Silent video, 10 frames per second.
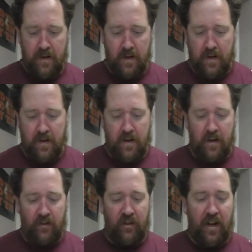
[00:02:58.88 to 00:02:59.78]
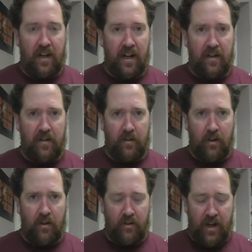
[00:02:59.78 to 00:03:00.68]
You see that
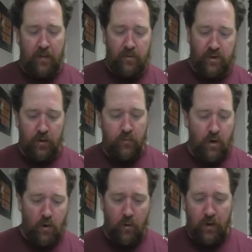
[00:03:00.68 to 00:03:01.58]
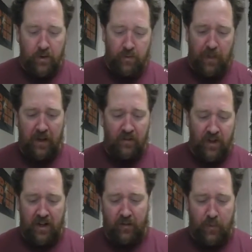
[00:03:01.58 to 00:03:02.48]
guys there? I'm just going to roll those baits in it as